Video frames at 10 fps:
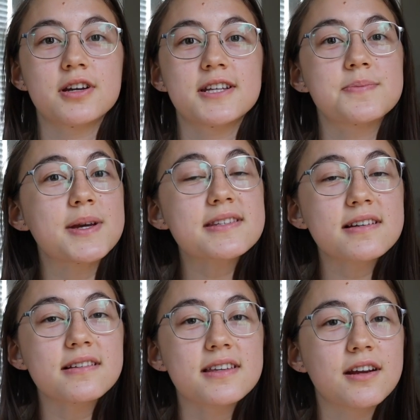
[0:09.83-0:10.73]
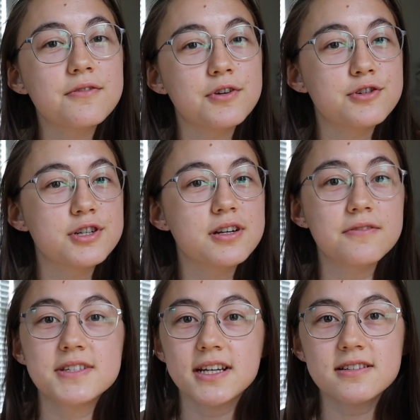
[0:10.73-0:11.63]
It's basically their version
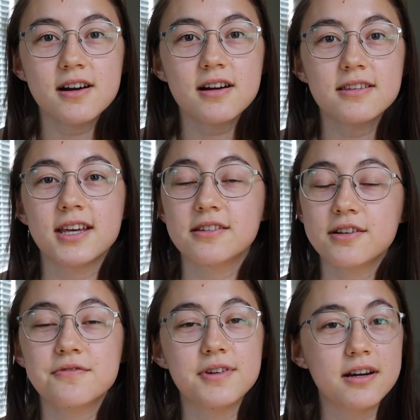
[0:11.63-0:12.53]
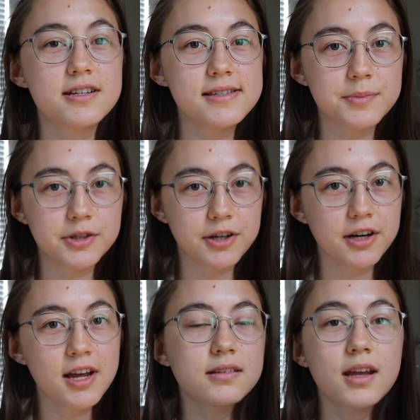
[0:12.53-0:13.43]
of TikTok. They look very similar.